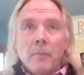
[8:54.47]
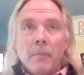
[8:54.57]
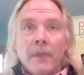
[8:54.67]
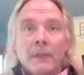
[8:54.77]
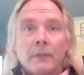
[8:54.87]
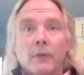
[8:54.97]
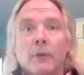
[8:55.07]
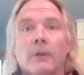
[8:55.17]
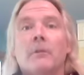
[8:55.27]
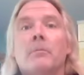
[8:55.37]
think they're
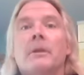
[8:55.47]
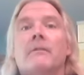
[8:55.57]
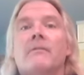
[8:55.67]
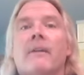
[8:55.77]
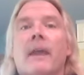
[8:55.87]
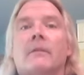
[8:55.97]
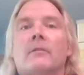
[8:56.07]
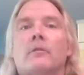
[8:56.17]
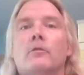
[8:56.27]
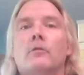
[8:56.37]
going to be
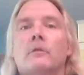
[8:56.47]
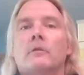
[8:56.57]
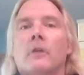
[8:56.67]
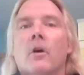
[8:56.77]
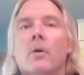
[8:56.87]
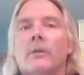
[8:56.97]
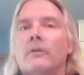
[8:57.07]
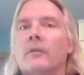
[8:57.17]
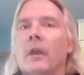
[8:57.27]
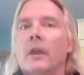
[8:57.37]
advanced too slow.
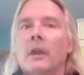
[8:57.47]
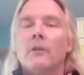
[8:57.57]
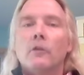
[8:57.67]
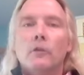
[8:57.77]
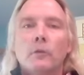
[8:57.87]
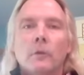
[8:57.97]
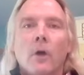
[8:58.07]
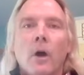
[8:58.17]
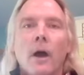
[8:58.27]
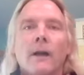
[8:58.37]
It's taking too
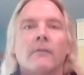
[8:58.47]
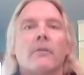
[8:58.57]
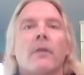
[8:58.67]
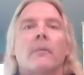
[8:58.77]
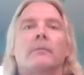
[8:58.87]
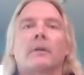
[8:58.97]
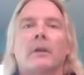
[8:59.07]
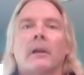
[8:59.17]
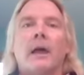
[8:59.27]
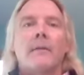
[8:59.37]
long for them to
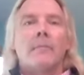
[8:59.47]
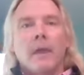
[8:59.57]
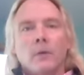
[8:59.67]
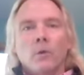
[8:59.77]
climb that